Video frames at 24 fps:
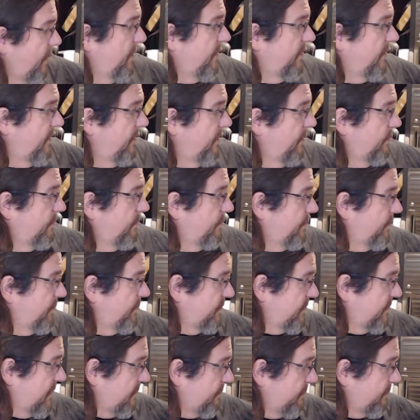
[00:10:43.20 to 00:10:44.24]
of the
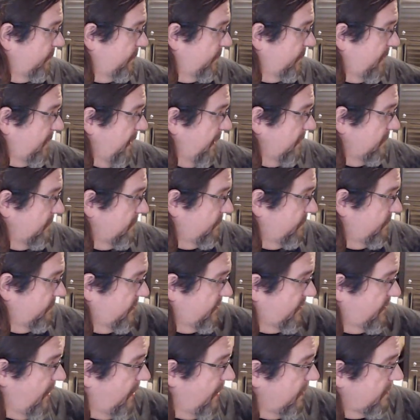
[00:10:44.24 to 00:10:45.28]
thing
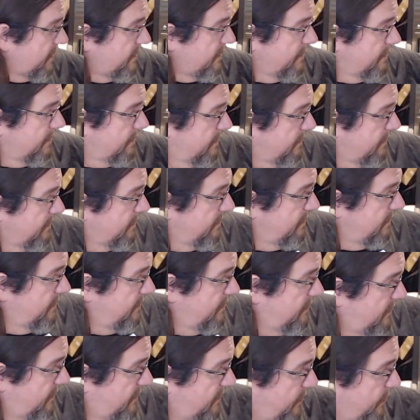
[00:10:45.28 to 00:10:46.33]
stuck
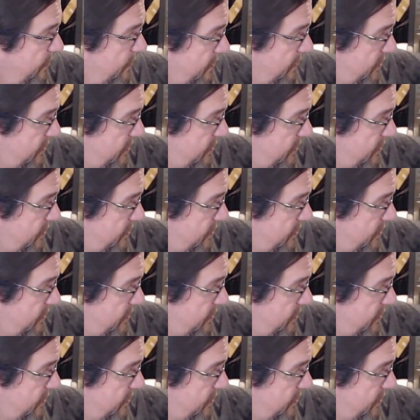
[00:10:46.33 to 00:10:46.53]
to the